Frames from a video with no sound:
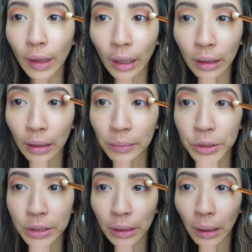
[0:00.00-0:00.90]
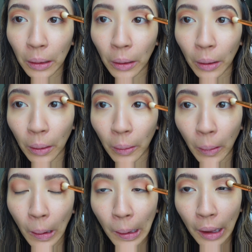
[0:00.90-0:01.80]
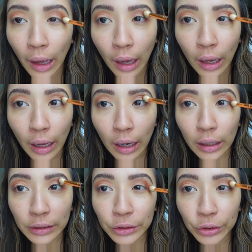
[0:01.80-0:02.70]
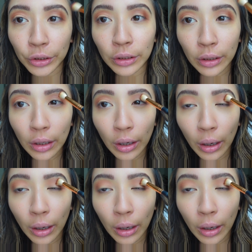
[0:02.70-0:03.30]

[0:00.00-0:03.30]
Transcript: And then I'm just gonna go under